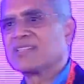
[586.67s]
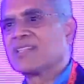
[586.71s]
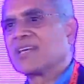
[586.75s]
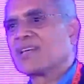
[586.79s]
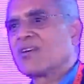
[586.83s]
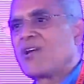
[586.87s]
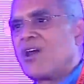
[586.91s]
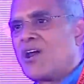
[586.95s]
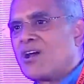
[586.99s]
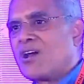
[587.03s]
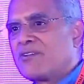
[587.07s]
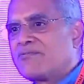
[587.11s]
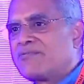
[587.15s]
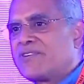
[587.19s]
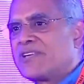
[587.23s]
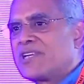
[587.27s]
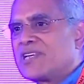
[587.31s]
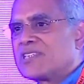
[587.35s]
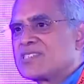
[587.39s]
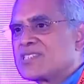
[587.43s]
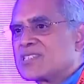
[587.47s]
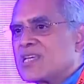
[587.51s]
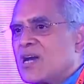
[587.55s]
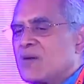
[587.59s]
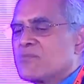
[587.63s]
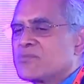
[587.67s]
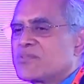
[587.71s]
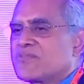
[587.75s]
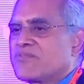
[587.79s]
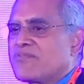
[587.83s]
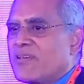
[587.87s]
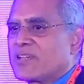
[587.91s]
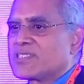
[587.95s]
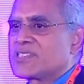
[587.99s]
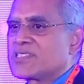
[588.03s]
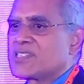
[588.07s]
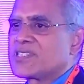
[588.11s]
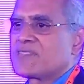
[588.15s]
The confidence comes
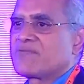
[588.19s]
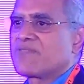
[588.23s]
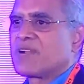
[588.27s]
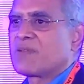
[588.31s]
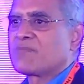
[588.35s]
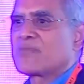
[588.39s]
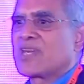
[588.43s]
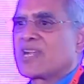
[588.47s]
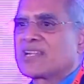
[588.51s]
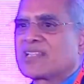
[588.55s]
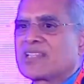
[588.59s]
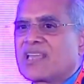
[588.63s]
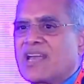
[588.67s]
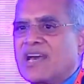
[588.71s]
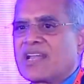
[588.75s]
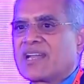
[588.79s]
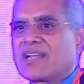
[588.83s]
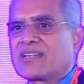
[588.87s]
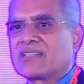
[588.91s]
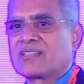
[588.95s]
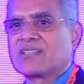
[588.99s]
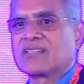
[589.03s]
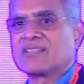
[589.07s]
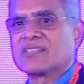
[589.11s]
first from that character,